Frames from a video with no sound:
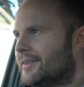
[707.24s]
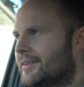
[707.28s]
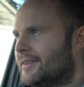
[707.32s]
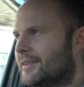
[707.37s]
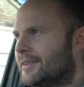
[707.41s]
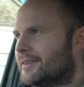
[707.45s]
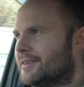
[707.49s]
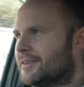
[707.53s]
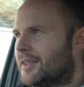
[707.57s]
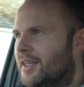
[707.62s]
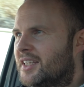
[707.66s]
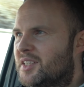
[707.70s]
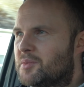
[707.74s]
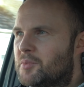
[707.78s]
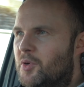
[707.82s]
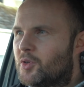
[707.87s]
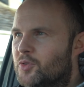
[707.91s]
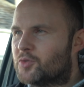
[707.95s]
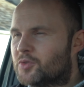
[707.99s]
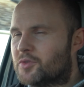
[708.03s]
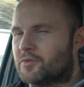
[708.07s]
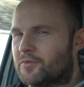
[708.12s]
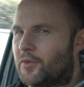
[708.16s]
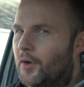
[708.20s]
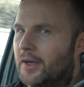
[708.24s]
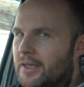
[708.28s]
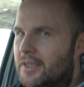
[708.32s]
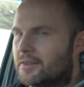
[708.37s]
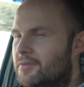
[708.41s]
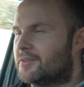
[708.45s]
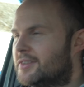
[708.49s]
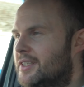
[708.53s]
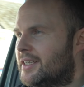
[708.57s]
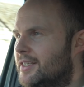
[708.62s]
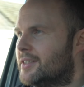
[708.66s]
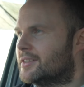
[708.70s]
It's not the most refined
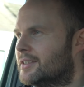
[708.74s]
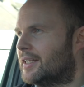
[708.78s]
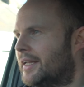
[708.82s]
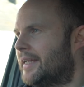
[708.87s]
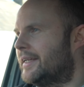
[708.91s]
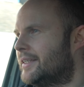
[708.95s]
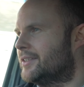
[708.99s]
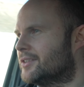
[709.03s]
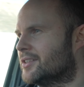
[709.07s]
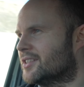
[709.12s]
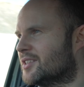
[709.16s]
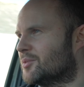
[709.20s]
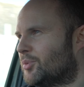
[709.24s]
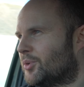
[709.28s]
of diesel engines,